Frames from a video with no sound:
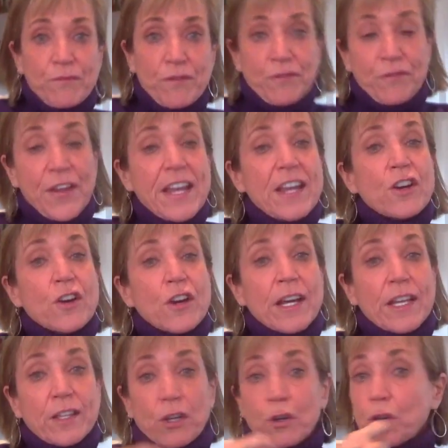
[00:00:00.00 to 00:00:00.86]
finger
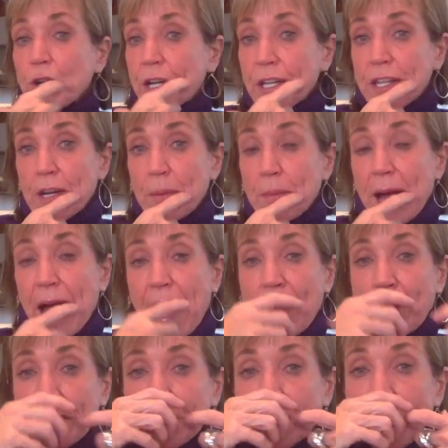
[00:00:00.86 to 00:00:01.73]
in the crook of their mouth
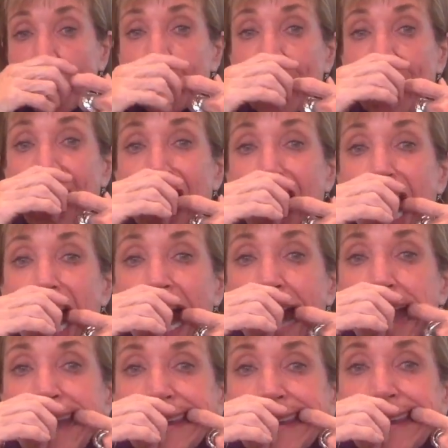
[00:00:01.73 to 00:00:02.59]
so that
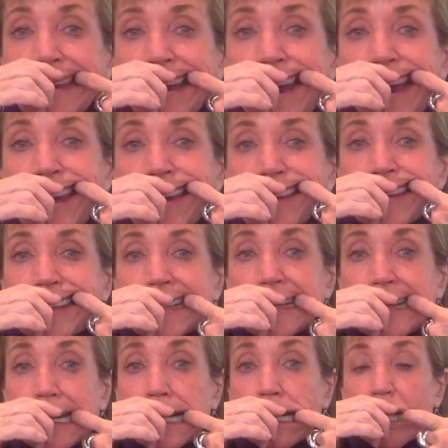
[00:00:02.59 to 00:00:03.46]
I can kind of
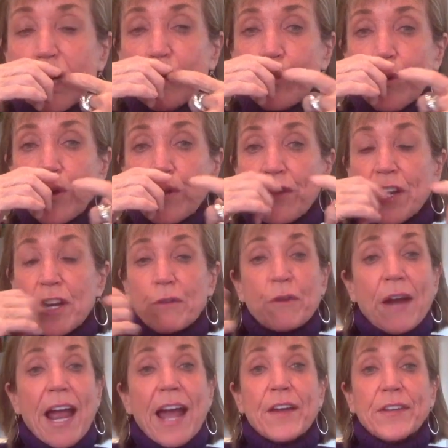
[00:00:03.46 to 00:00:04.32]
start moving
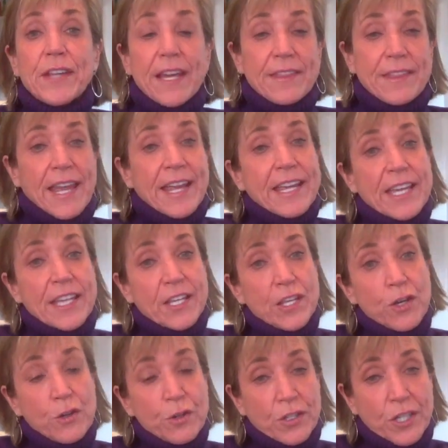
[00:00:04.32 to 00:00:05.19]
around, and they get
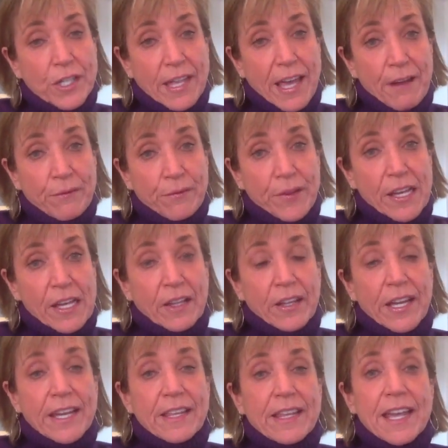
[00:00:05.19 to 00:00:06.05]
used to that
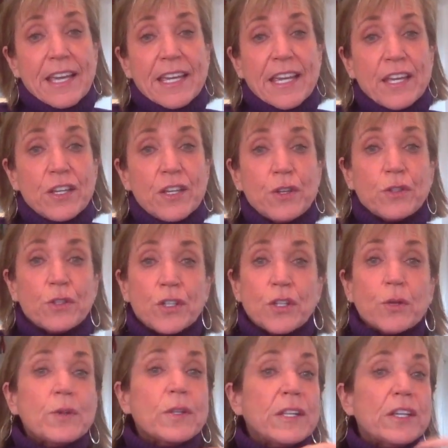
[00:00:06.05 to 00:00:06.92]
feeling. They get used
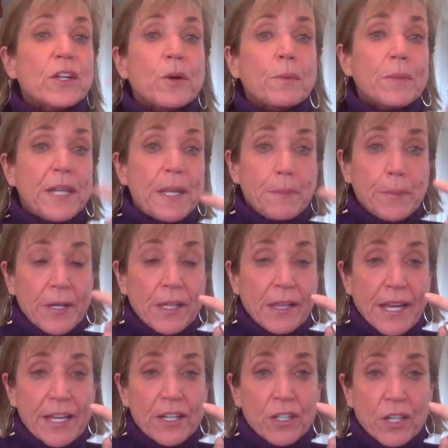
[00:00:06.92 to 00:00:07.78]
to a little
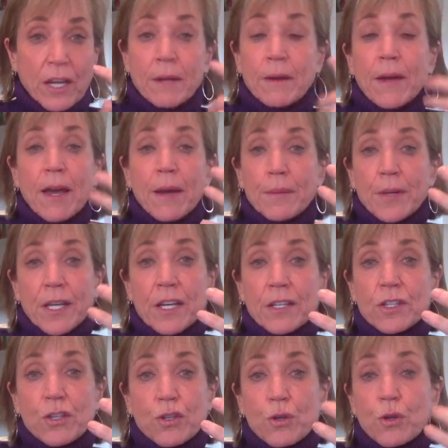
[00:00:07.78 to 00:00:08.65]
manipulation,
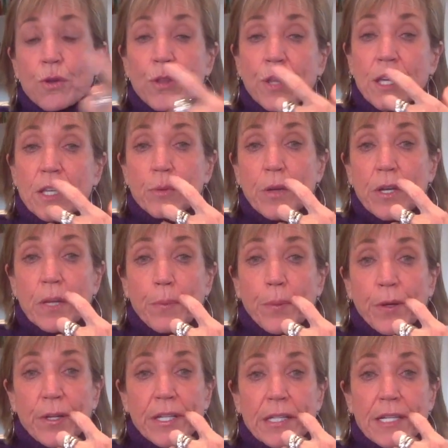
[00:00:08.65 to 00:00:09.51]
because the truth is when you
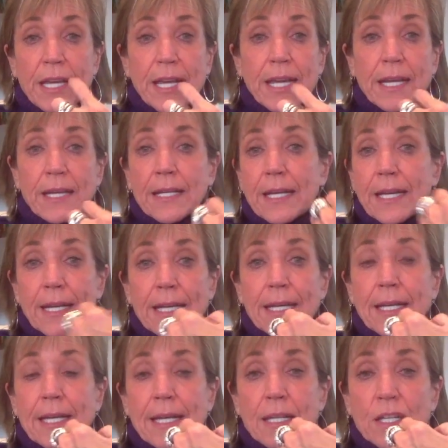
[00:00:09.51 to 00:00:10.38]
put it in,
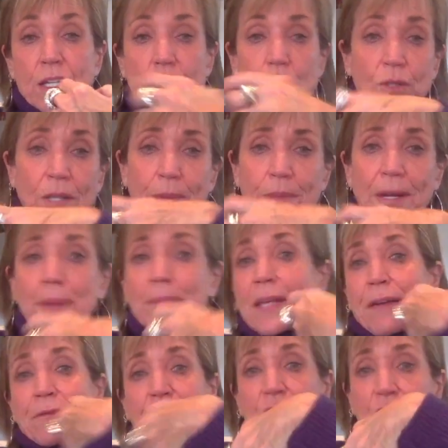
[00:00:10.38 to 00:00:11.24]
you sometimes
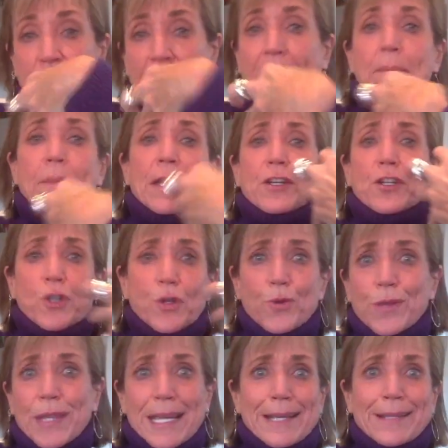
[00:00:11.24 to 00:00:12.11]
have to jam it and do
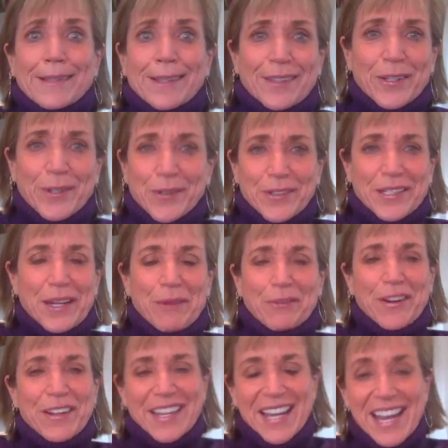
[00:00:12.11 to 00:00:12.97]
things a little
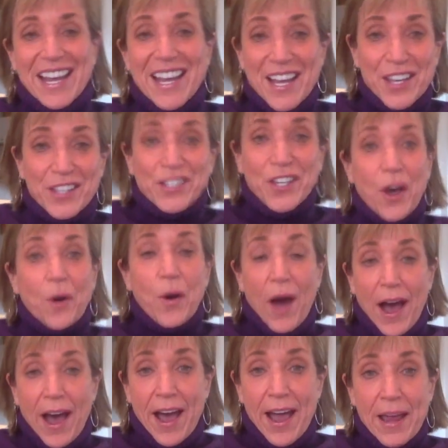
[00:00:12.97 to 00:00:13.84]
differently. So
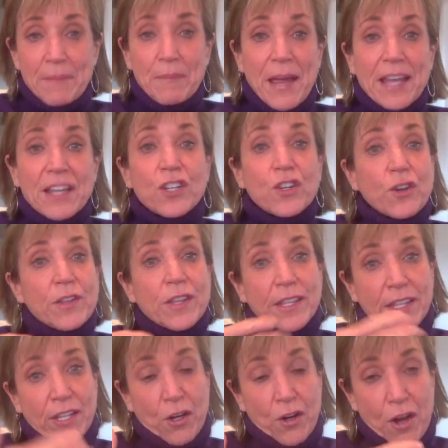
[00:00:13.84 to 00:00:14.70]
I make sure
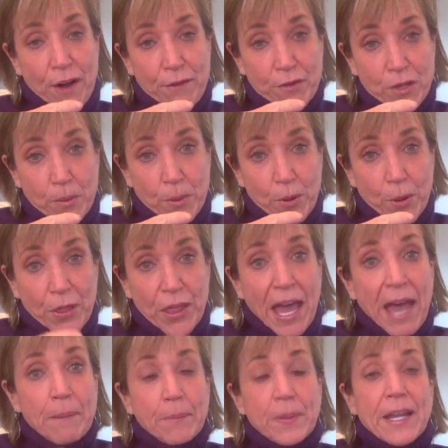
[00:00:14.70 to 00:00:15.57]
that they're comfortable with
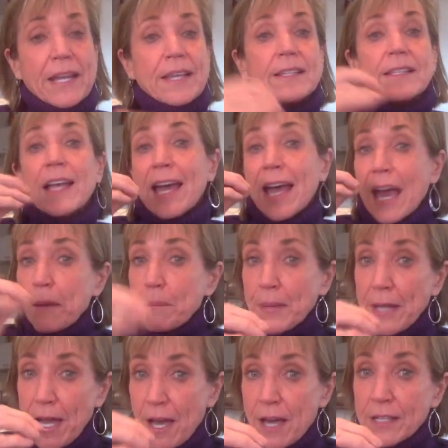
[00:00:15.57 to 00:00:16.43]
that piece. And
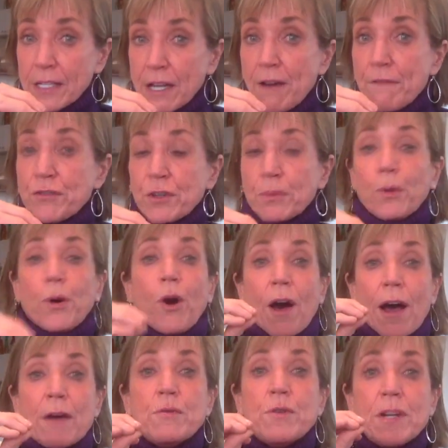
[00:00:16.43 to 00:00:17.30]
beyond comfortable,
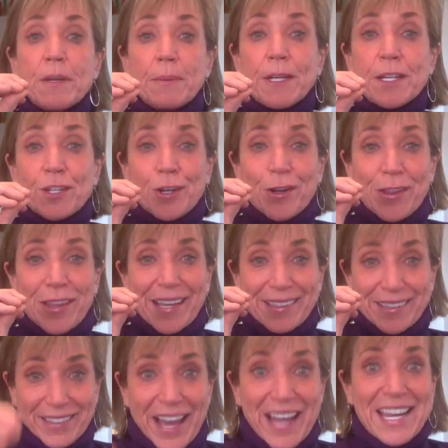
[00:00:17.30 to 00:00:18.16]
I want to be sure they
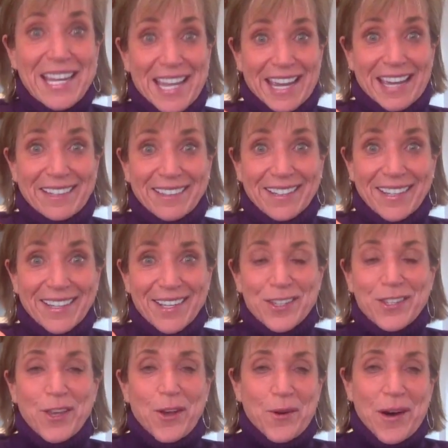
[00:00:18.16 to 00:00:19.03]
like it.
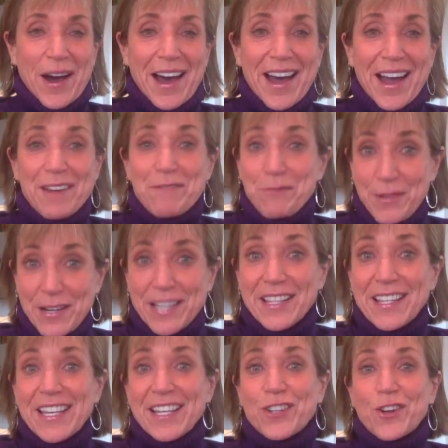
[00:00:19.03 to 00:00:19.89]
So I
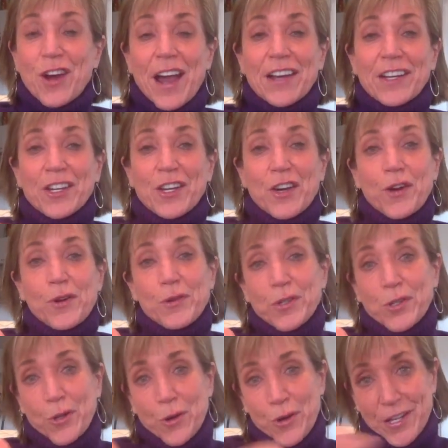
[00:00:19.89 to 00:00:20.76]
really try to go
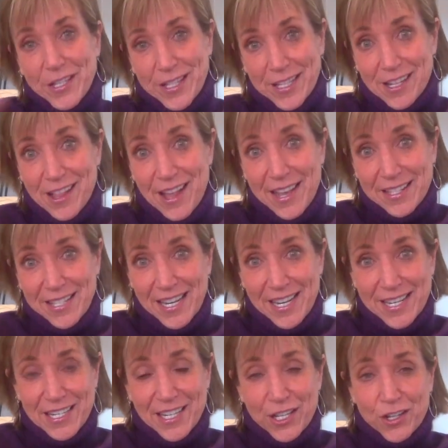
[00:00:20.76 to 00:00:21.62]
towards the classic
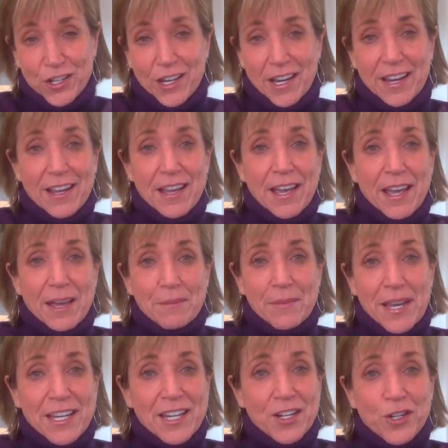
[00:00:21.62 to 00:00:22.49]
conditioning and
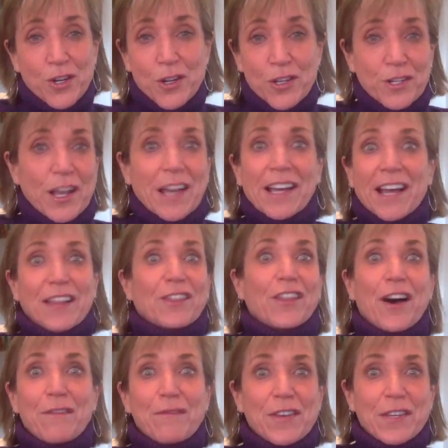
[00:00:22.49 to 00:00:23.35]
making sure they're like, I
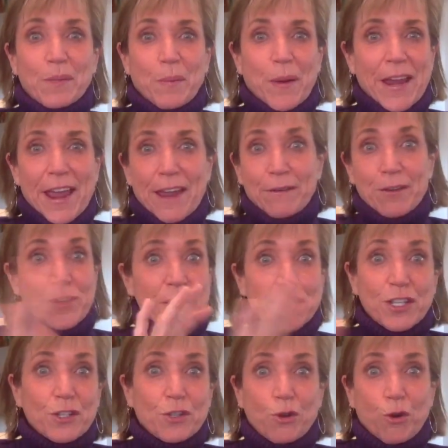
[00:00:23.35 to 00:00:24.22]
love this behavior.
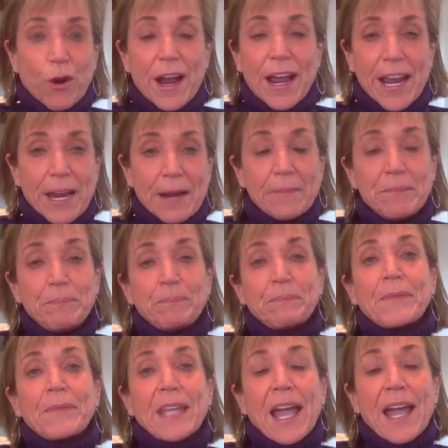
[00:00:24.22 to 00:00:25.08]
This is great.
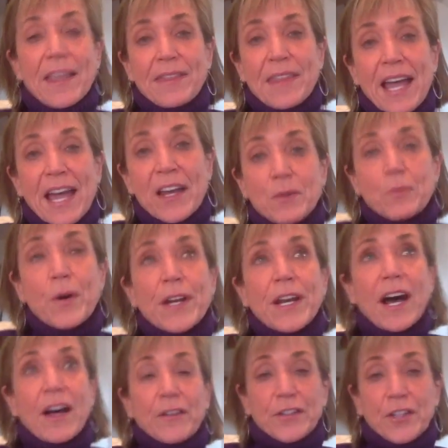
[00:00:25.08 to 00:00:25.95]
And then what
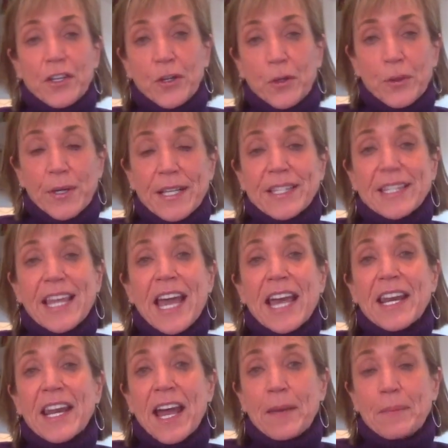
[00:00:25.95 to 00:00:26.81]
I'll do is
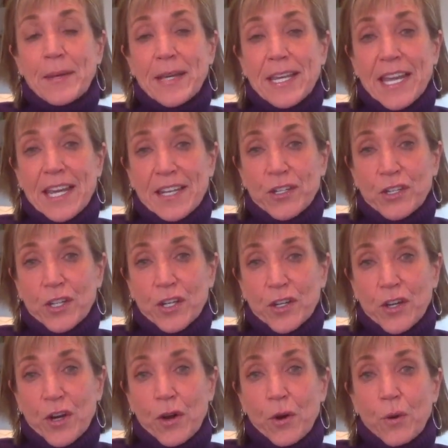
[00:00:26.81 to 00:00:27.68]
then I begin to
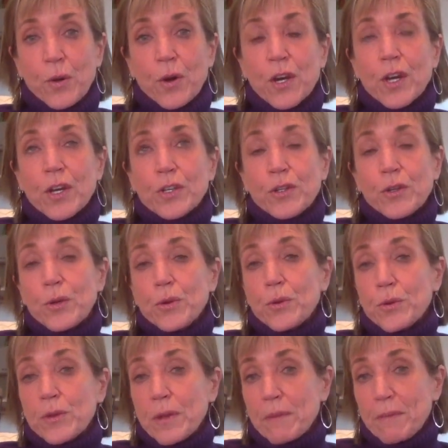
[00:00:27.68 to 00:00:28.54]
go
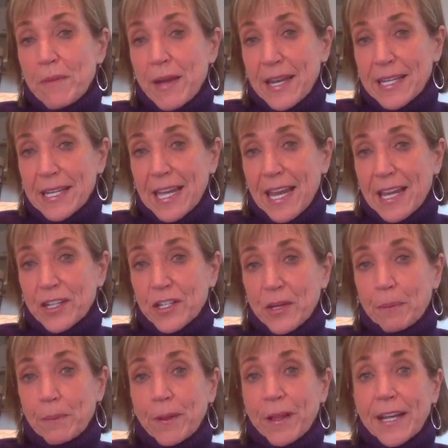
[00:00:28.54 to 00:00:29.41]
to the
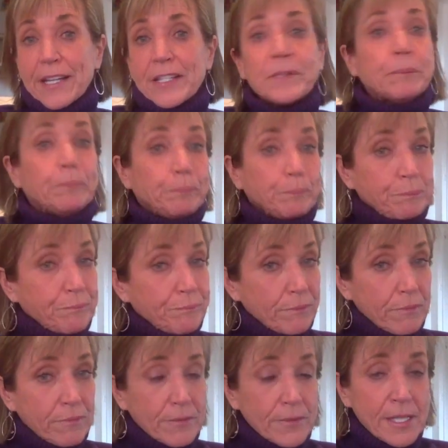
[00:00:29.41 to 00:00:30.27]
medication place.
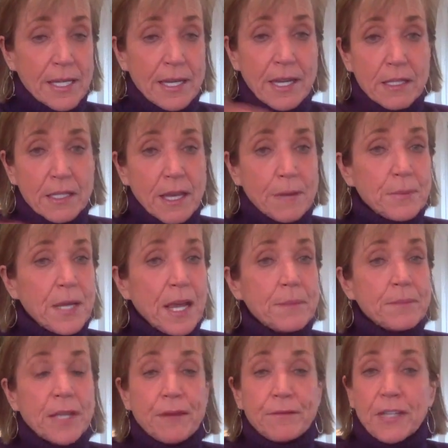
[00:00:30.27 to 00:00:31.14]
Now,
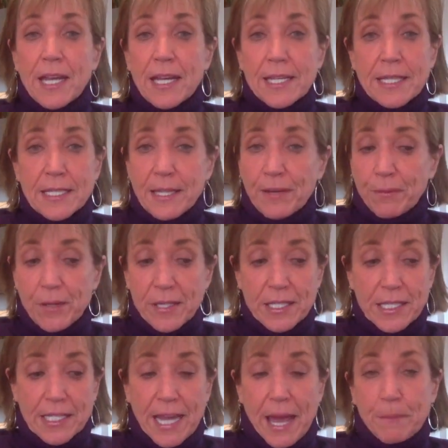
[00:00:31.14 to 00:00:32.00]
sometimes I've taken
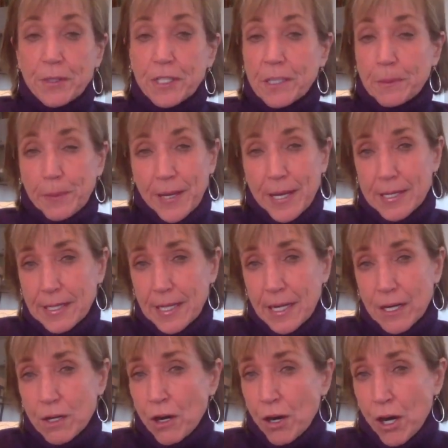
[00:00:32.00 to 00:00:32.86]
different steps
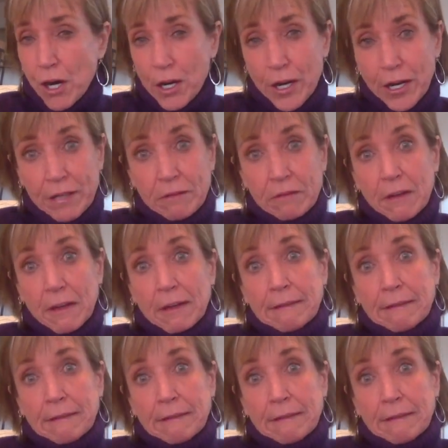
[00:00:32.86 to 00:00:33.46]
depending on,